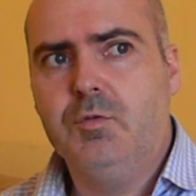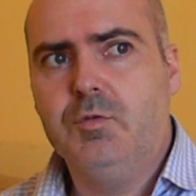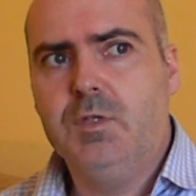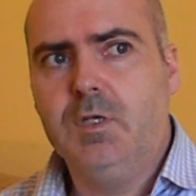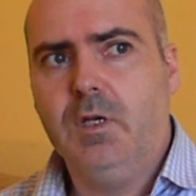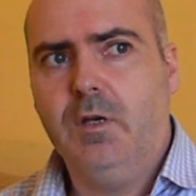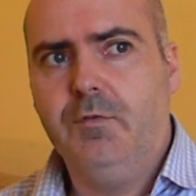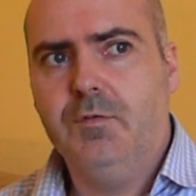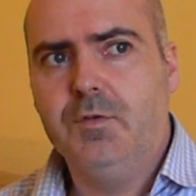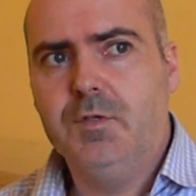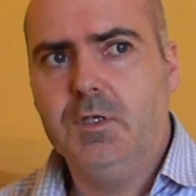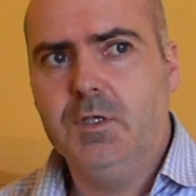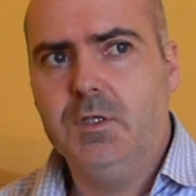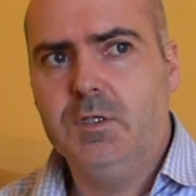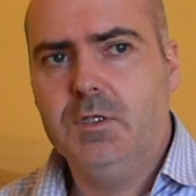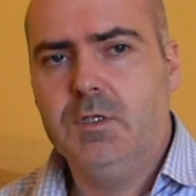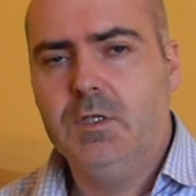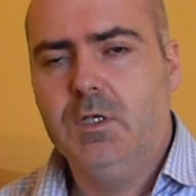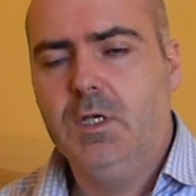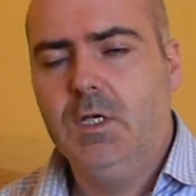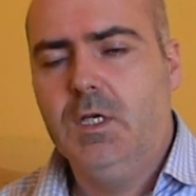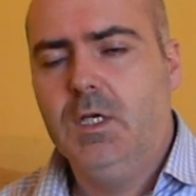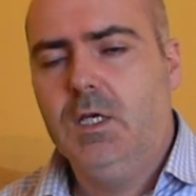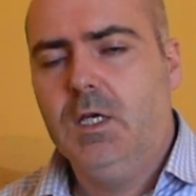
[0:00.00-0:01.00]
services
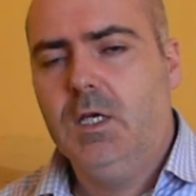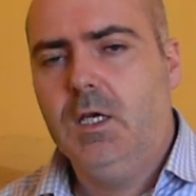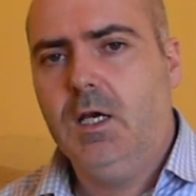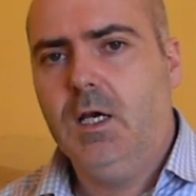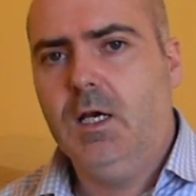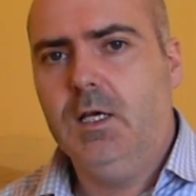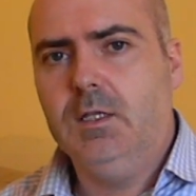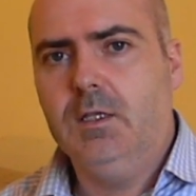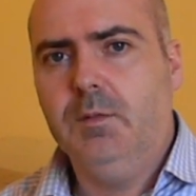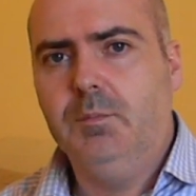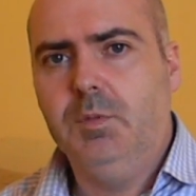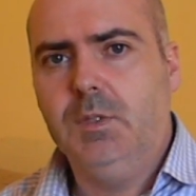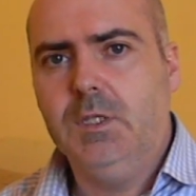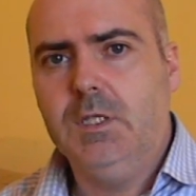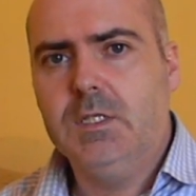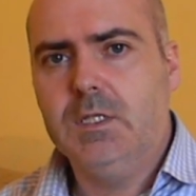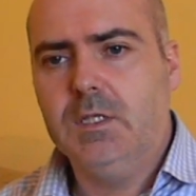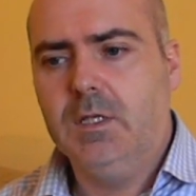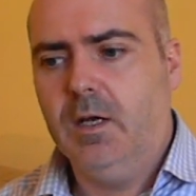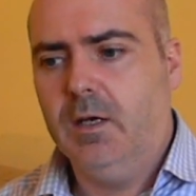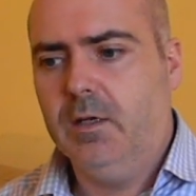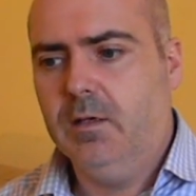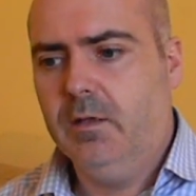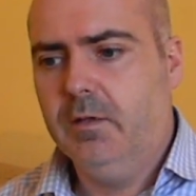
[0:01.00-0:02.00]
and the police in
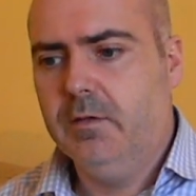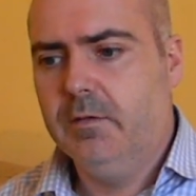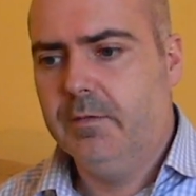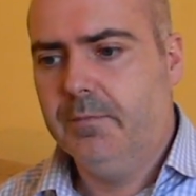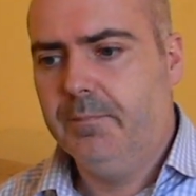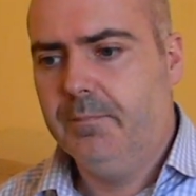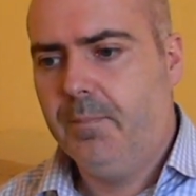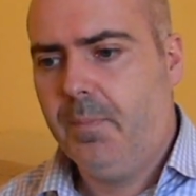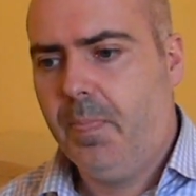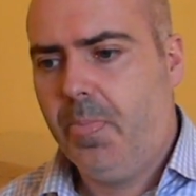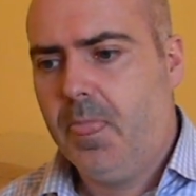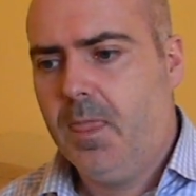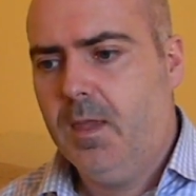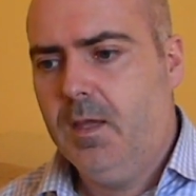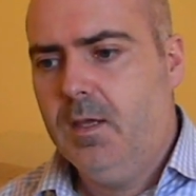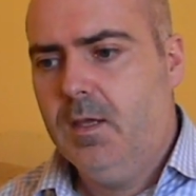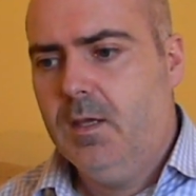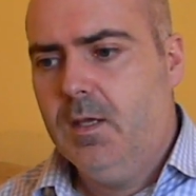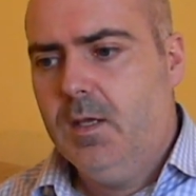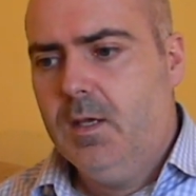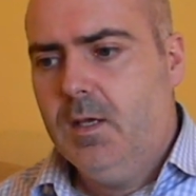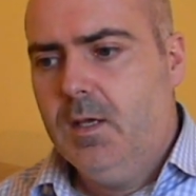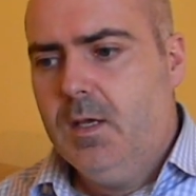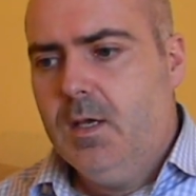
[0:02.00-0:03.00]
Ireland.
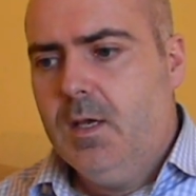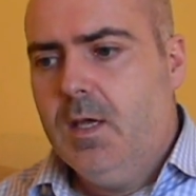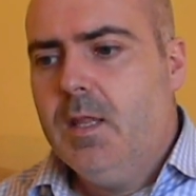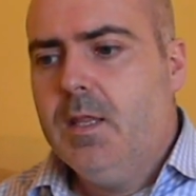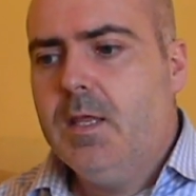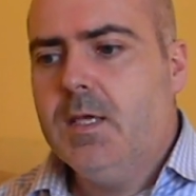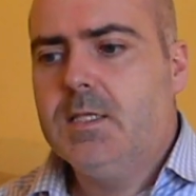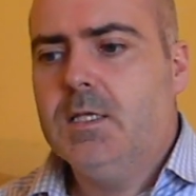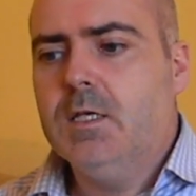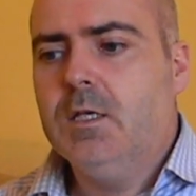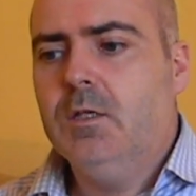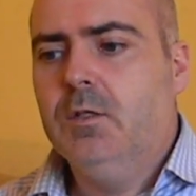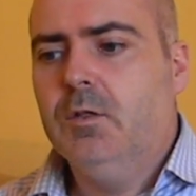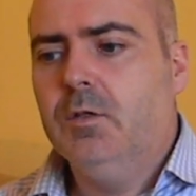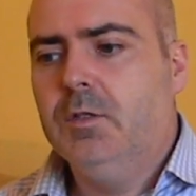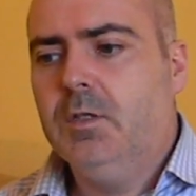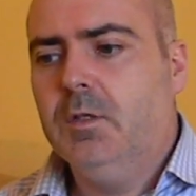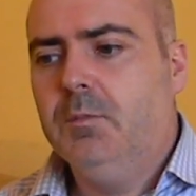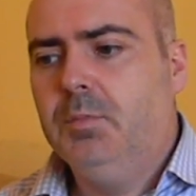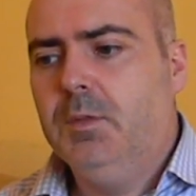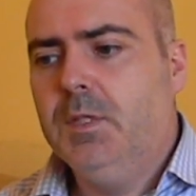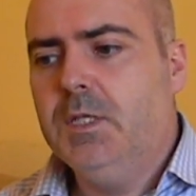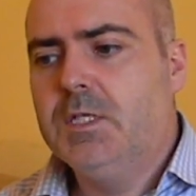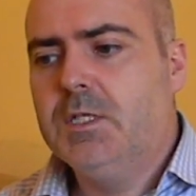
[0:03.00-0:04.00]
This
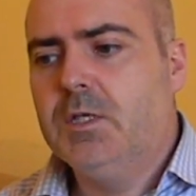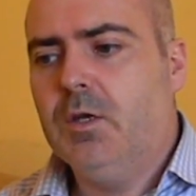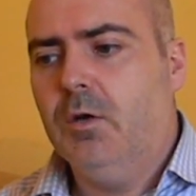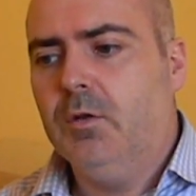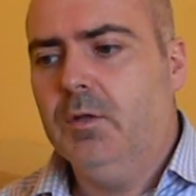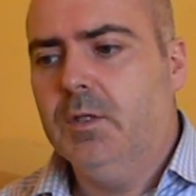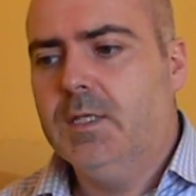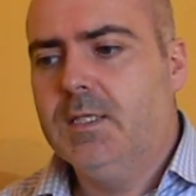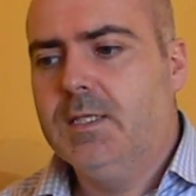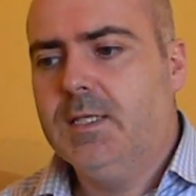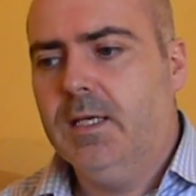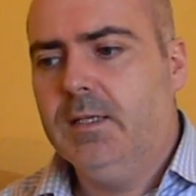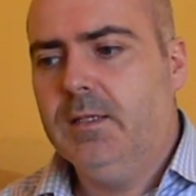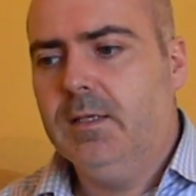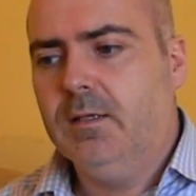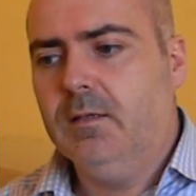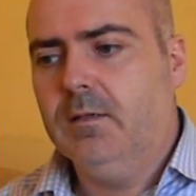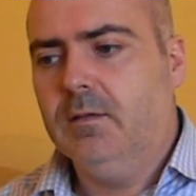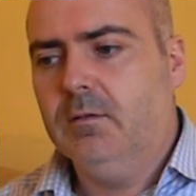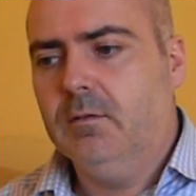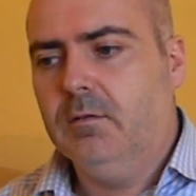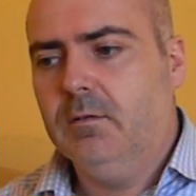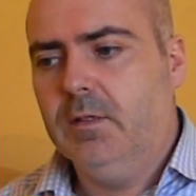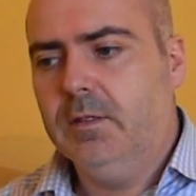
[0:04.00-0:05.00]
included Police Scotland
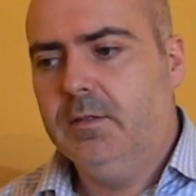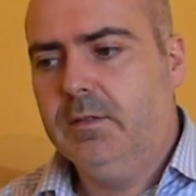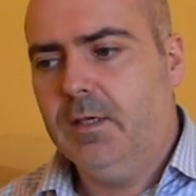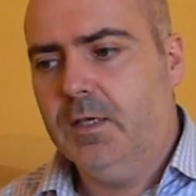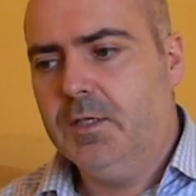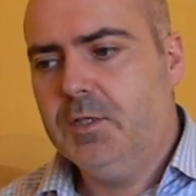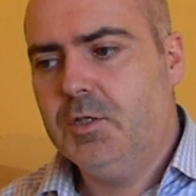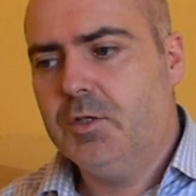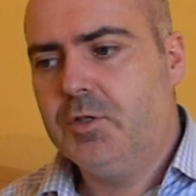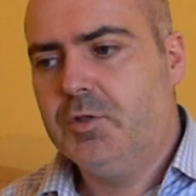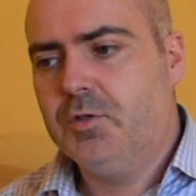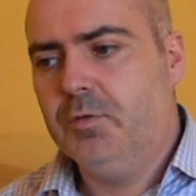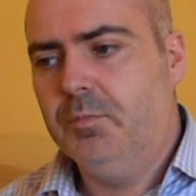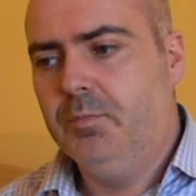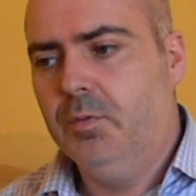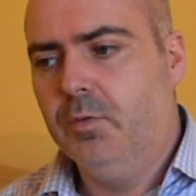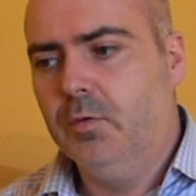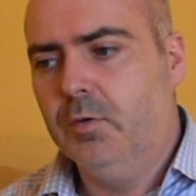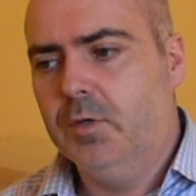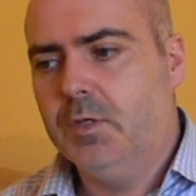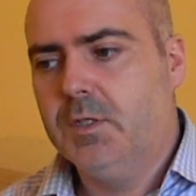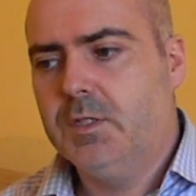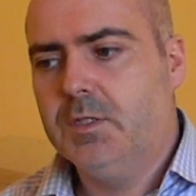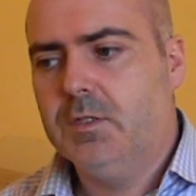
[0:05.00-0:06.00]
sending litigious
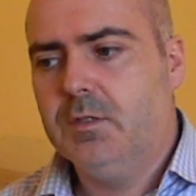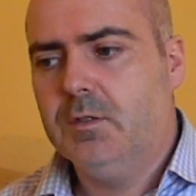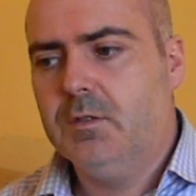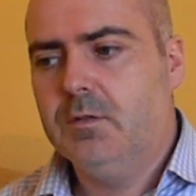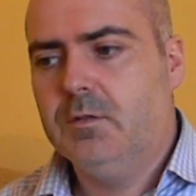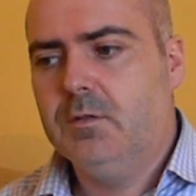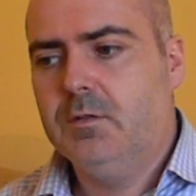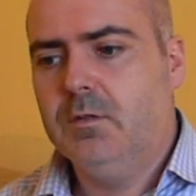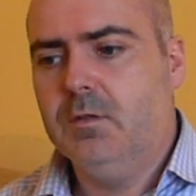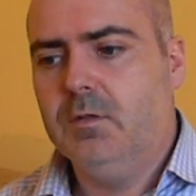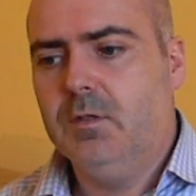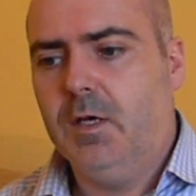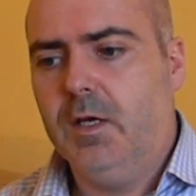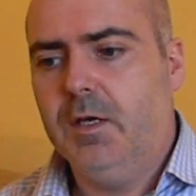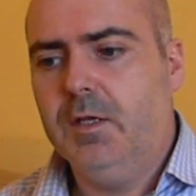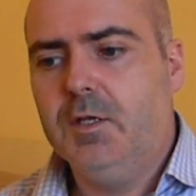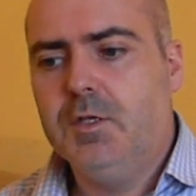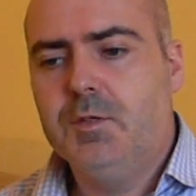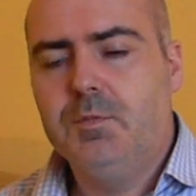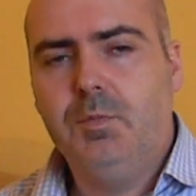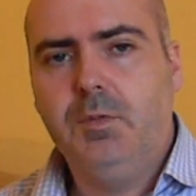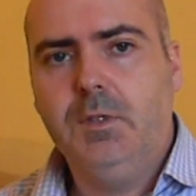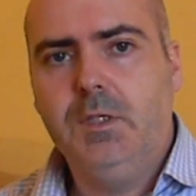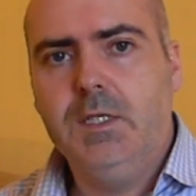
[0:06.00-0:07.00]
reports to the
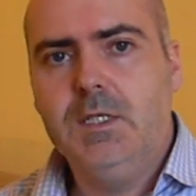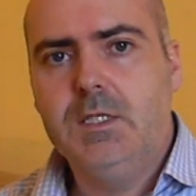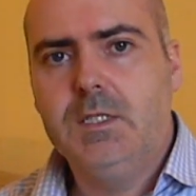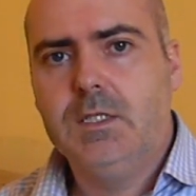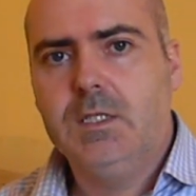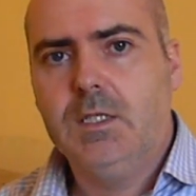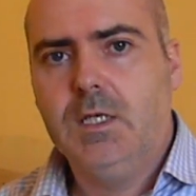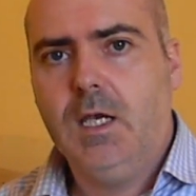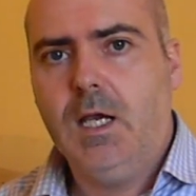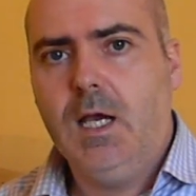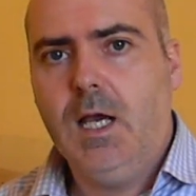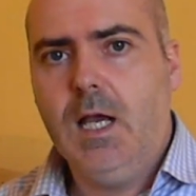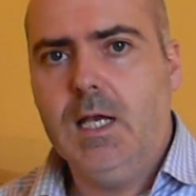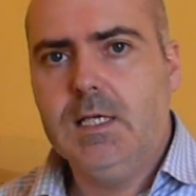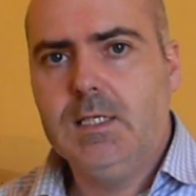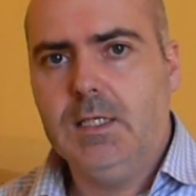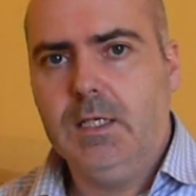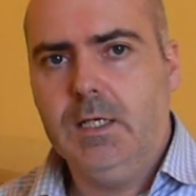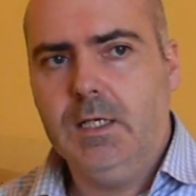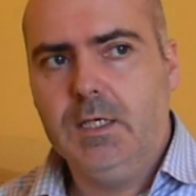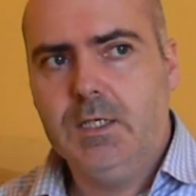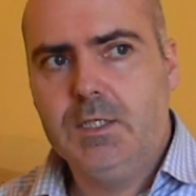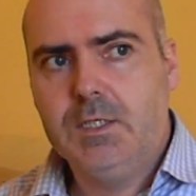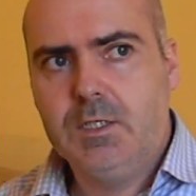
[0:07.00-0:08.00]
Irish police as
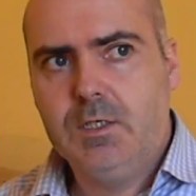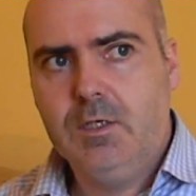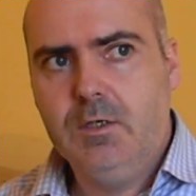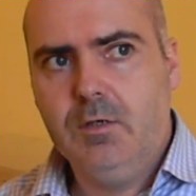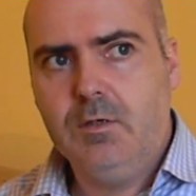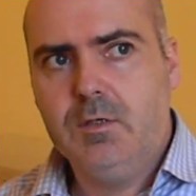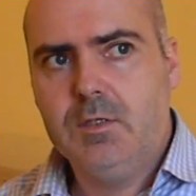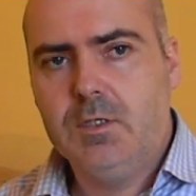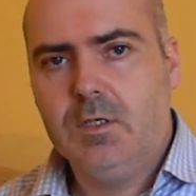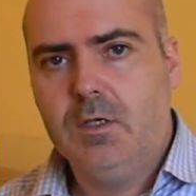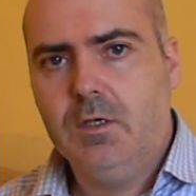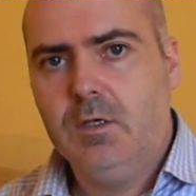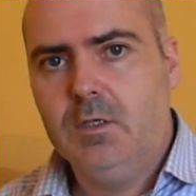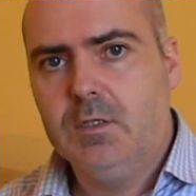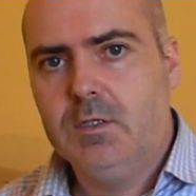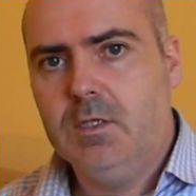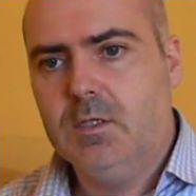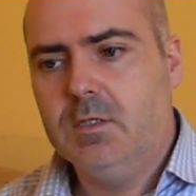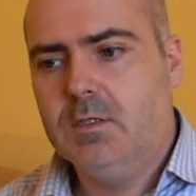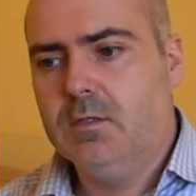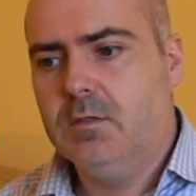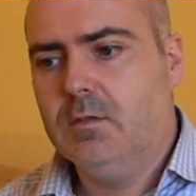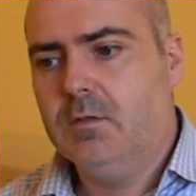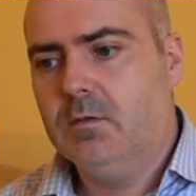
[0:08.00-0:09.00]
an excuse
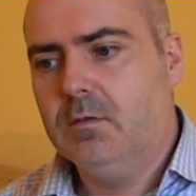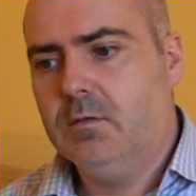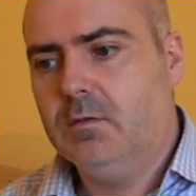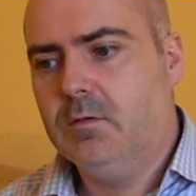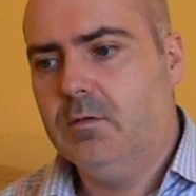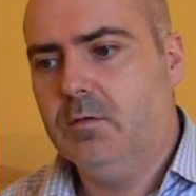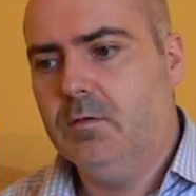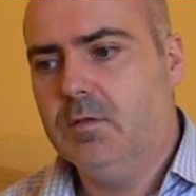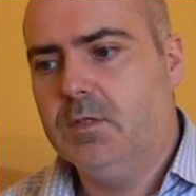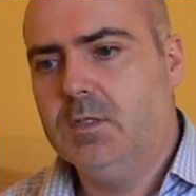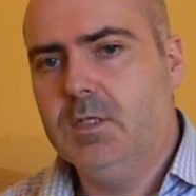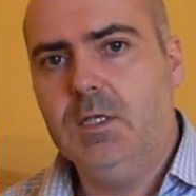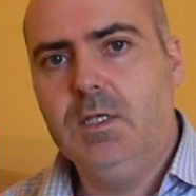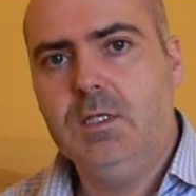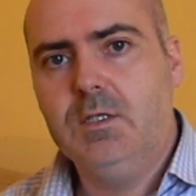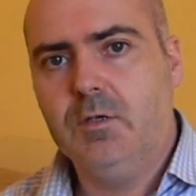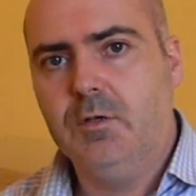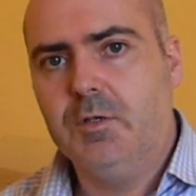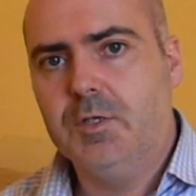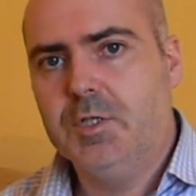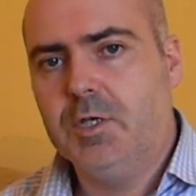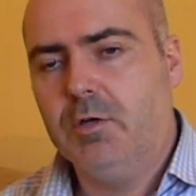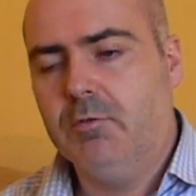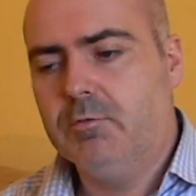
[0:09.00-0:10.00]
to seize
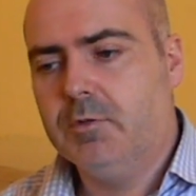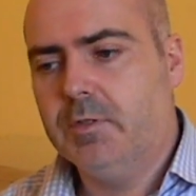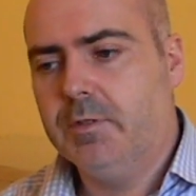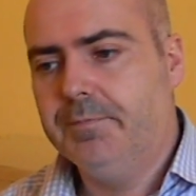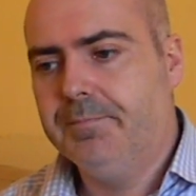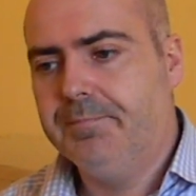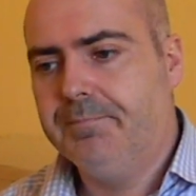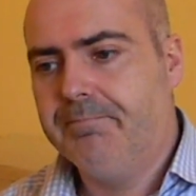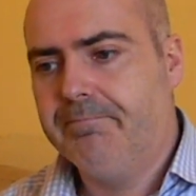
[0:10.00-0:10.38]
our children.